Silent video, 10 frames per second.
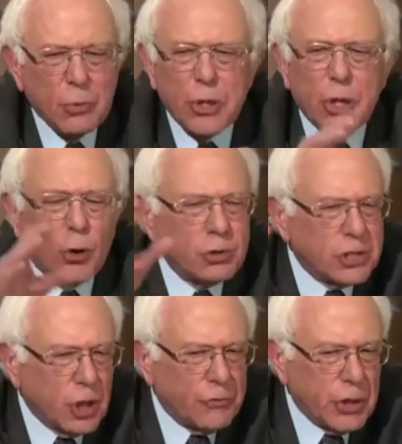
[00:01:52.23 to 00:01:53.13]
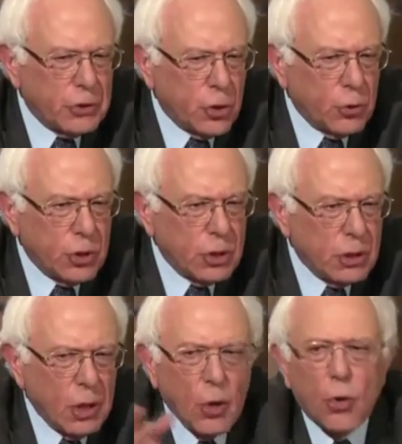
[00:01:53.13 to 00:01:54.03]
with the old Soviet
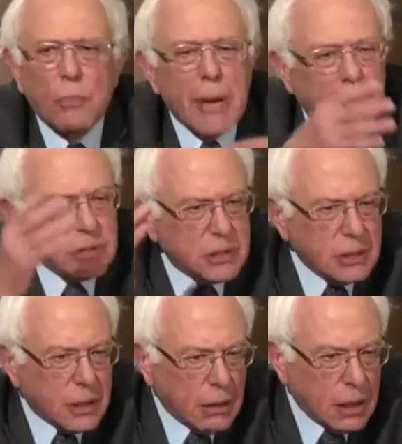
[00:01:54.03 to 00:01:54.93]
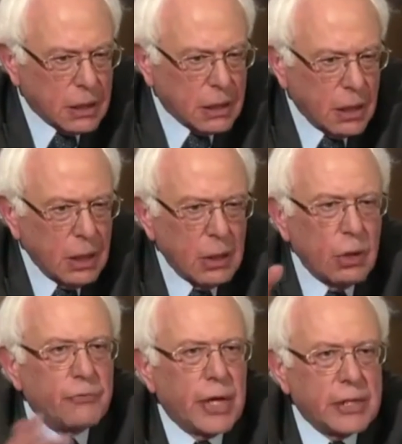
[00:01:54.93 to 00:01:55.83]
Union or Mao Zedong
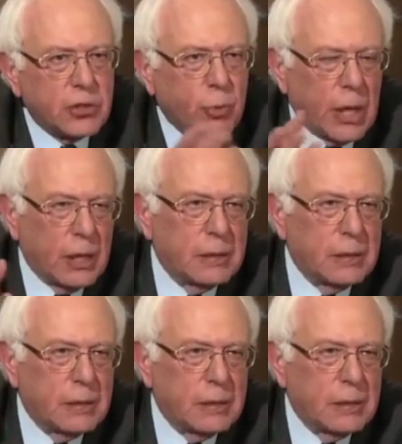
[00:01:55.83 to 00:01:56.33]
or Venezuela.